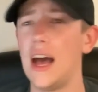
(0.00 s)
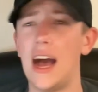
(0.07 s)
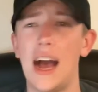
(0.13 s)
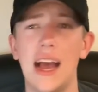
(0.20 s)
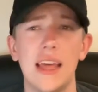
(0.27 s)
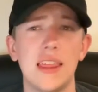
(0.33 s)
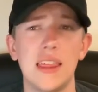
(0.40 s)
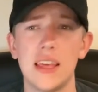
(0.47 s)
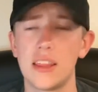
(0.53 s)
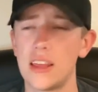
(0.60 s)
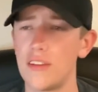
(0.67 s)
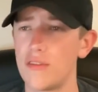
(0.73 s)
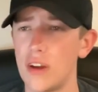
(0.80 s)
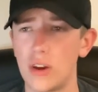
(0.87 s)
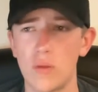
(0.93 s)
I think
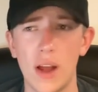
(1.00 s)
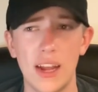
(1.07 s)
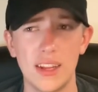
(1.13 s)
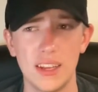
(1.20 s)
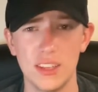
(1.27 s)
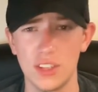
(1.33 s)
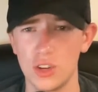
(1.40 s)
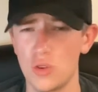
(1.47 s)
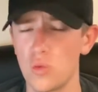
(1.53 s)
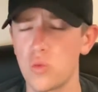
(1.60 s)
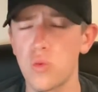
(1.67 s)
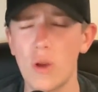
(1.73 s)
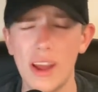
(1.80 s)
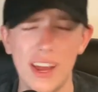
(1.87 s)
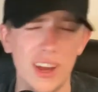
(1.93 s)
that Frank Reich is a
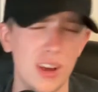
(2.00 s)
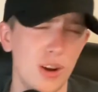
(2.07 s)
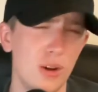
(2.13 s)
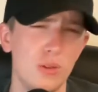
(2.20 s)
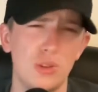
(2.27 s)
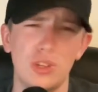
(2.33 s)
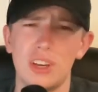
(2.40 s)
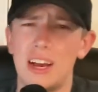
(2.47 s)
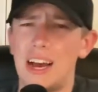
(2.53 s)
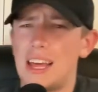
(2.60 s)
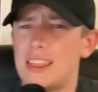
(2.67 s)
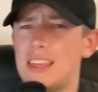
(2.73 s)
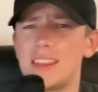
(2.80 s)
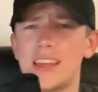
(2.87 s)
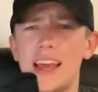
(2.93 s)
great coach. I
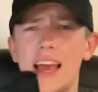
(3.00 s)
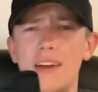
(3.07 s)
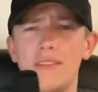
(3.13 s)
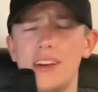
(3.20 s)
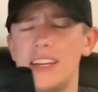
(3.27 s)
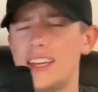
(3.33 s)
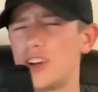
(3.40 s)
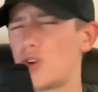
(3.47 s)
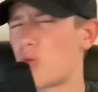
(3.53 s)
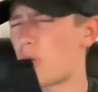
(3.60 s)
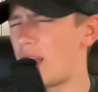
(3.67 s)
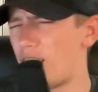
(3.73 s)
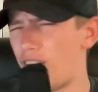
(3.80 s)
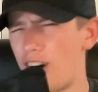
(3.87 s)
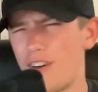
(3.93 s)
think they have a
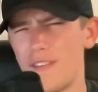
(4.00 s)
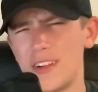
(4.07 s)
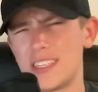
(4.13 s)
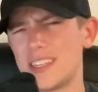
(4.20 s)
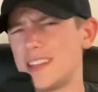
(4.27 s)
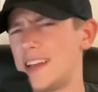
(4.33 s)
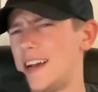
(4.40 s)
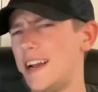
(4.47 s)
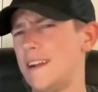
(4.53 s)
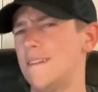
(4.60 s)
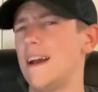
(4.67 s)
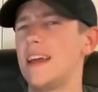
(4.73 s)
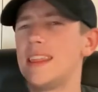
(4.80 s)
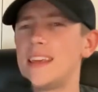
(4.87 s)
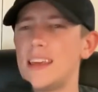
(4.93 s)
great offensive line.
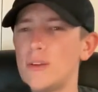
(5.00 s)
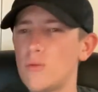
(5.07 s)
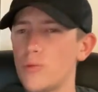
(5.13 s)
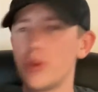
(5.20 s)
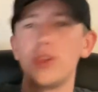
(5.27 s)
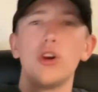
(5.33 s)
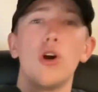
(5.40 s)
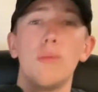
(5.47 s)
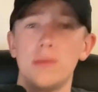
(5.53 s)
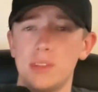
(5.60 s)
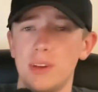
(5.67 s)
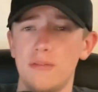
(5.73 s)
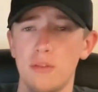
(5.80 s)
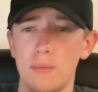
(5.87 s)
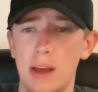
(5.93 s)
I think it really opens
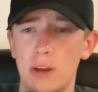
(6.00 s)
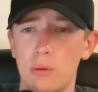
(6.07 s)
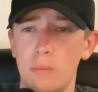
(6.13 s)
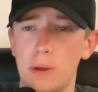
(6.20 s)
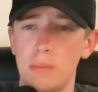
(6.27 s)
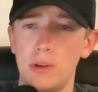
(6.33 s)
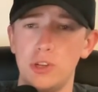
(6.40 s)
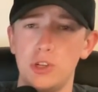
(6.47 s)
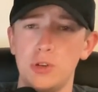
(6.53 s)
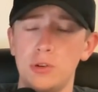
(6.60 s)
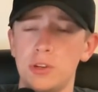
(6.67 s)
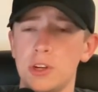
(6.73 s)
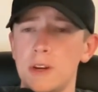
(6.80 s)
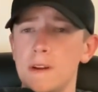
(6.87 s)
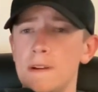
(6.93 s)
up for Michael Pittman
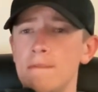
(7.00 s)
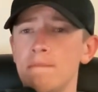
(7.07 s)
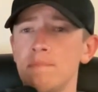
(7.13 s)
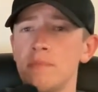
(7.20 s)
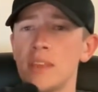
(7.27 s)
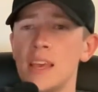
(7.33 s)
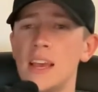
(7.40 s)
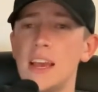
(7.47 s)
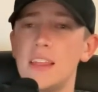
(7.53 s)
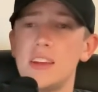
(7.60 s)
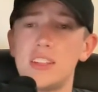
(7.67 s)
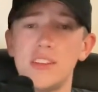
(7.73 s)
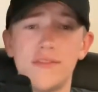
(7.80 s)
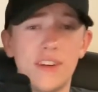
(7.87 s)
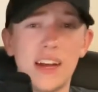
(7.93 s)
Jr. I
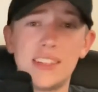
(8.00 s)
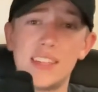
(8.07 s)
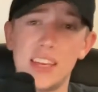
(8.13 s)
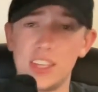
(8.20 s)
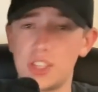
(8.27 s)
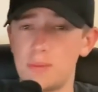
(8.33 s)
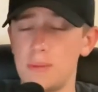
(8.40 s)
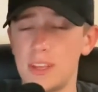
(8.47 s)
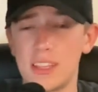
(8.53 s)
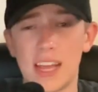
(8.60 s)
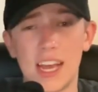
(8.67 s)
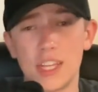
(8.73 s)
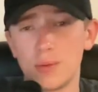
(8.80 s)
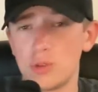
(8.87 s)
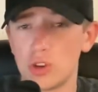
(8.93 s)
think Devontae Smith, the
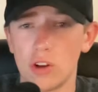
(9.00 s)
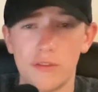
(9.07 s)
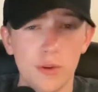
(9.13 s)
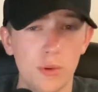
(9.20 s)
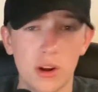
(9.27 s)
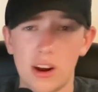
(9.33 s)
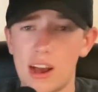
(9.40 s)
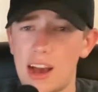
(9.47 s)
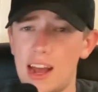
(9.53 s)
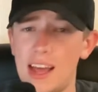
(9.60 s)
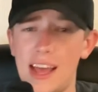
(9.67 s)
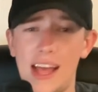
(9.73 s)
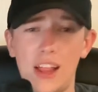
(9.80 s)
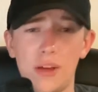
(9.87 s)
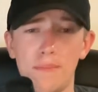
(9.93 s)
Heisman Trophy winner out of
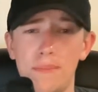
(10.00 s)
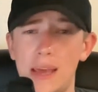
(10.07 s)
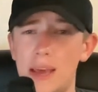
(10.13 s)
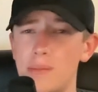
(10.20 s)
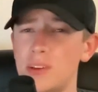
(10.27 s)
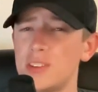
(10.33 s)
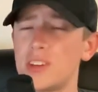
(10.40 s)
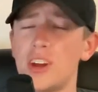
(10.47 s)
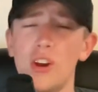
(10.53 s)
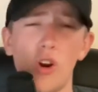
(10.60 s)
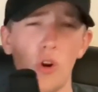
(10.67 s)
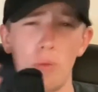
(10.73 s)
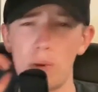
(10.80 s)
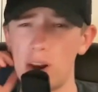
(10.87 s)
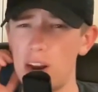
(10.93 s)
Alabama, is going to
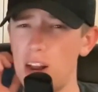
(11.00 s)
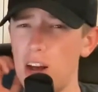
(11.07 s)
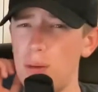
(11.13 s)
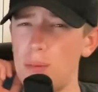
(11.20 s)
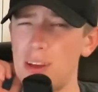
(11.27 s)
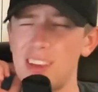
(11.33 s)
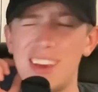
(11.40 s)
open it up.